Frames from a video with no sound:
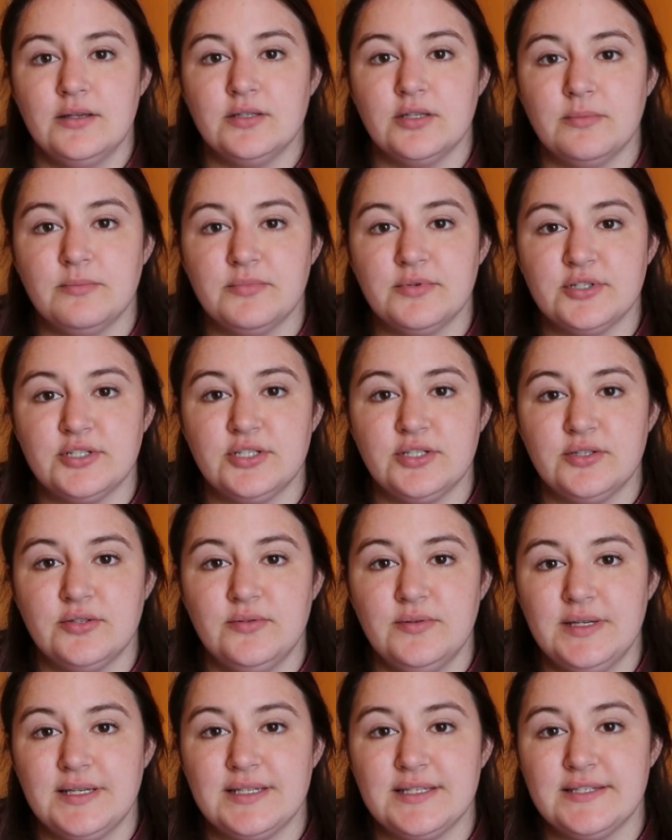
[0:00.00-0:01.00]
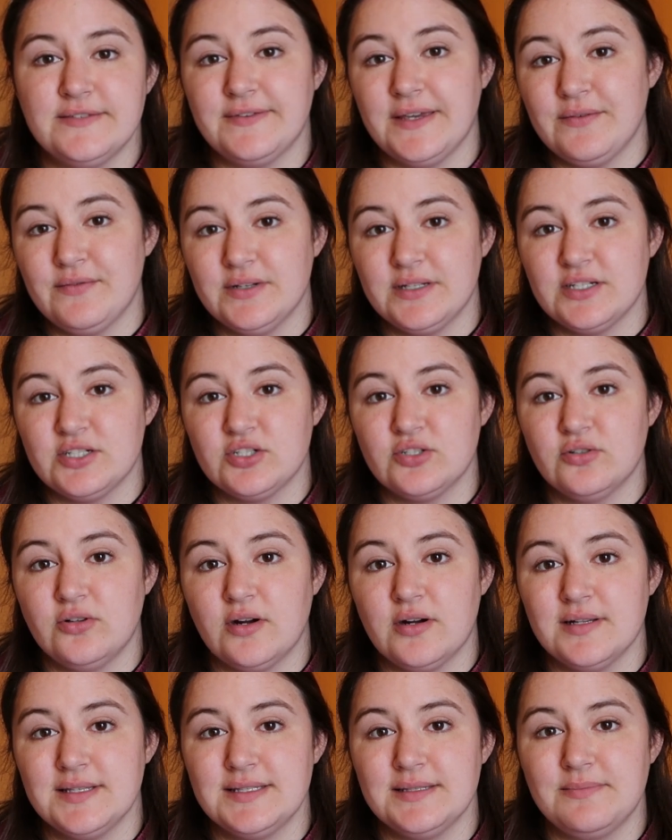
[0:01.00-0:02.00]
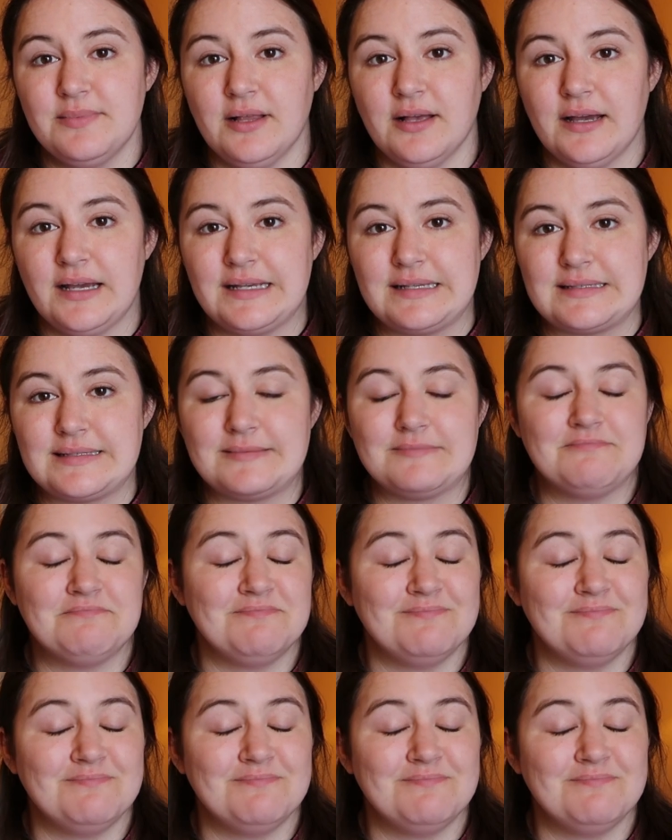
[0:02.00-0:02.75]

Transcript: Number two is favorite digital art supplies.